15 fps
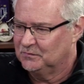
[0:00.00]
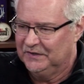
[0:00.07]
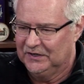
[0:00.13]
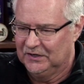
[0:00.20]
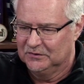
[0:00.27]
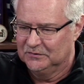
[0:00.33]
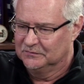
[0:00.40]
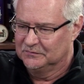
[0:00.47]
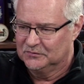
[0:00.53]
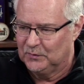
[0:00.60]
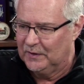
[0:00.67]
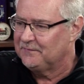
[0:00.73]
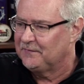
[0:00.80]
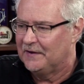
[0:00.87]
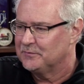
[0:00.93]
you know,
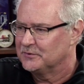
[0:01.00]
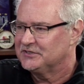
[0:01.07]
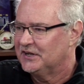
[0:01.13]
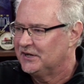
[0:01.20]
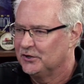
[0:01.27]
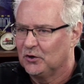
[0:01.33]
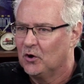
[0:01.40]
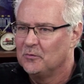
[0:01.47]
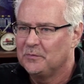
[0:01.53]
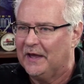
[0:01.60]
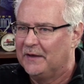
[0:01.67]
25% of your home